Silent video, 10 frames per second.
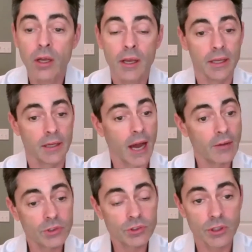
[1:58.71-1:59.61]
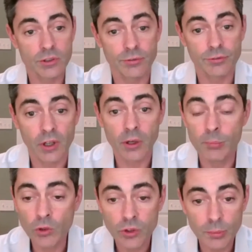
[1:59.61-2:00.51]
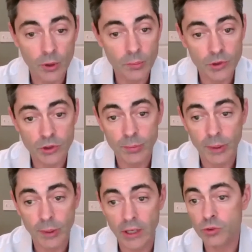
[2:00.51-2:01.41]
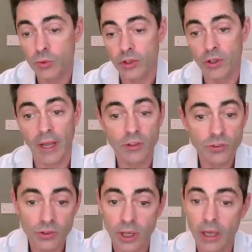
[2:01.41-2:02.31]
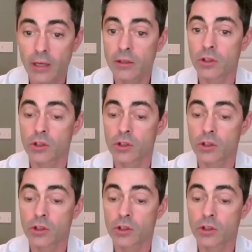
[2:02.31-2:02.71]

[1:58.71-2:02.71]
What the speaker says: It obviously is a very multi-purpose space where they're entertaining, they're